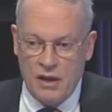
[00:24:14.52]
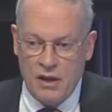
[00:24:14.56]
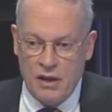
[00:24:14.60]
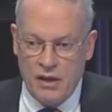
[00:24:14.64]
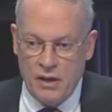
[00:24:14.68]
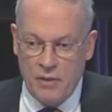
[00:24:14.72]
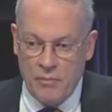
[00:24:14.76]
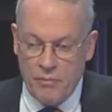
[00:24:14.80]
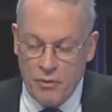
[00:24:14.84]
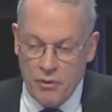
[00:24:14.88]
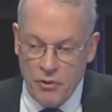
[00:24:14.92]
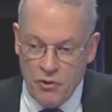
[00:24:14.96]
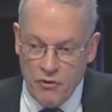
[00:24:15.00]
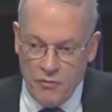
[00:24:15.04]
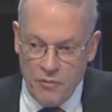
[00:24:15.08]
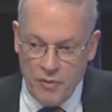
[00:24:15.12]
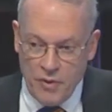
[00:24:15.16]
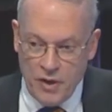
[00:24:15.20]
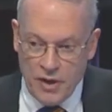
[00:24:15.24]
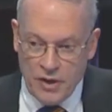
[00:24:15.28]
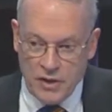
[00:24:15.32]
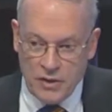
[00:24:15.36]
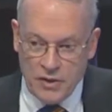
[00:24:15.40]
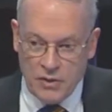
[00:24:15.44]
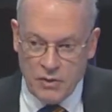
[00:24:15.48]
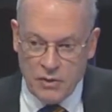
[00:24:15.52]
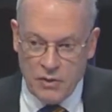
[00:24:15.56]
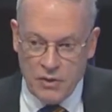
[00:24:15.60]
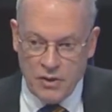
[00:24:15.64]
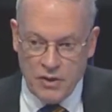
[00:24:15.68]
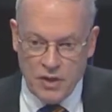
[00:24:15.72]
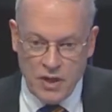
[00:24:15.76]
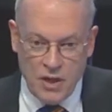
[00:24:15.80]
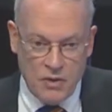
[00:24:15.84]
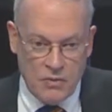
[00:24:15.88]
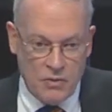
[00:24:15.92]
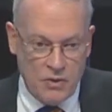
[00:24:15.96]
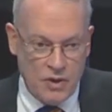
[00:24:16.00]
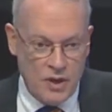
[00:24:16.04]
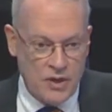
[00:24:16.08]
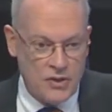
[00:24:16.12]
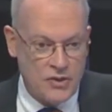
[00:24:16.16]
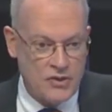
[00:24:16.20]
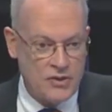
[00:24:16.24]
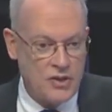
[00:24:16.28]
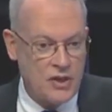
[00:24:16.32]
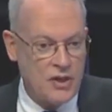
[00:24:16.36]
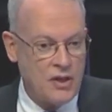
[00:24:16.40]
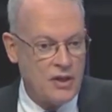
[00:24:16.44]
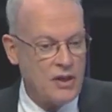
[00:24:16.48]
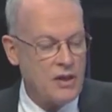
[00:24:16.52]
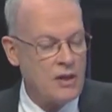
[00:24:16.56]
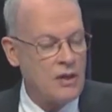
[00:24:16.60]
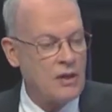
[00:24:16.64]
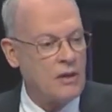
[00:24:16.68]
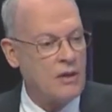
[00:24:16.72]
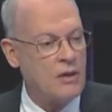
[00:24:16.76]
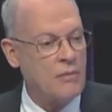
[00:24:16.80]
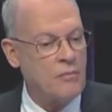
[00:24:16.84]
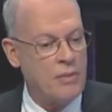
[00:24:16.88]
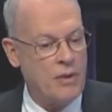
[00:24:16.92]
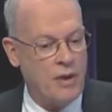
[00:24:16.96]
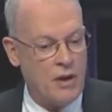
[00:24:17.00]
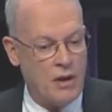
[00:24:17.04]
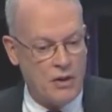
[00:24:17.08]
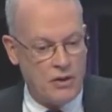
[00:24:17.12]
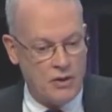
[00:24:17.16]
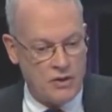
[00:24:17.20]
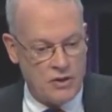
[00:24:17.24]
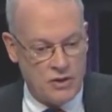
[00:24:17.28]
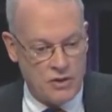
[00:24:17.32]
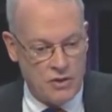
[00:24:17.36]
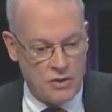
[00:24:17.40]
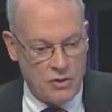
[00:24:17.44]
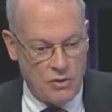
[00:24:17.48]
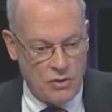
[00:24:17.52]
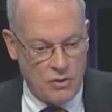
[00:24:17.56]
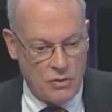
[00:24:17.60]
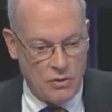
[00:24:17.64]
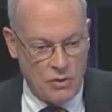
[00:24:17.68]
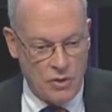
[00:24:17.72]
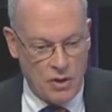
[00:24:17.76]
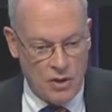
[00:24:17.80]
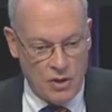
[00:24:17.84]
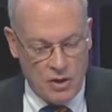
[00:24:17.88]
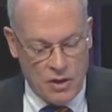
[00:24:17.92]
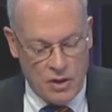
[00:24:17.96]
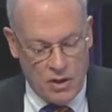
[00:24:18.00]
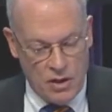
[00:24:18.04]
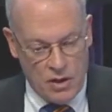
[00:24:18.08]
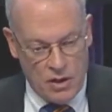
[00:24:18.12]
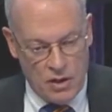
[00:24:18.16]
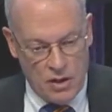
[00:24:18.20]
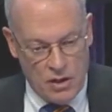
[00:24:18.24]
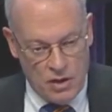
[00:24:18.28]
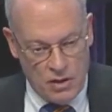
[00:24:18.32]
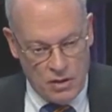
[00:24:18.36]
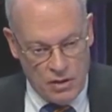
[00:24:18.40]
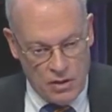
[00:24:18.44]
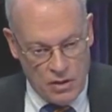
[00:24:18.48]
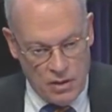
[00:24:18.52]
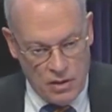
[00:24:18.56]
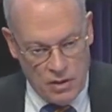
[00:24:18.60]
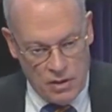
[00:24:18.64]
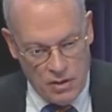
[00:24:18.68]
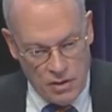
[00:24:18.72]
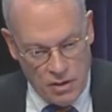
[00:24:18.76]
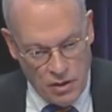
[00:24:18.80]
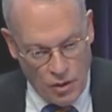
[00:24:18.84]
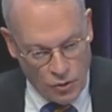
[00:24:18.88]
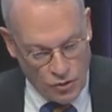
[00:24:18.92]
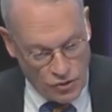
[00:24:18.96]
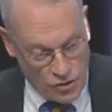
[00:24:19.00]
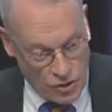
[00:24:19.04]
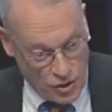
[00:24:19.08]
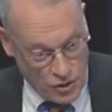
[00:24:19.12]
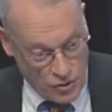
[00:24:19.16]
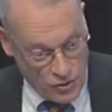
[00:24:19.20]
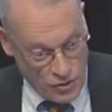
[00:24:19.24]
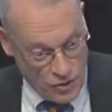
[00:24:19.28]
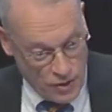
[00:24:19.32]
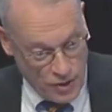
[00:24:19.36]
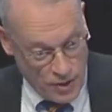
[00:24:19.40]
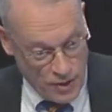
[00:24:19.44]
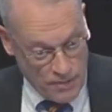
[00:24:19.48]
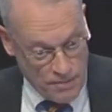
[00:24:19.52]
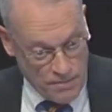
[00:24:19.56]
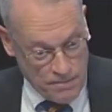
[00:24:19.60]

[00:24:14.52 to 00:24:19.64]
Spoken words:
improvement or decrease compared to no surgery.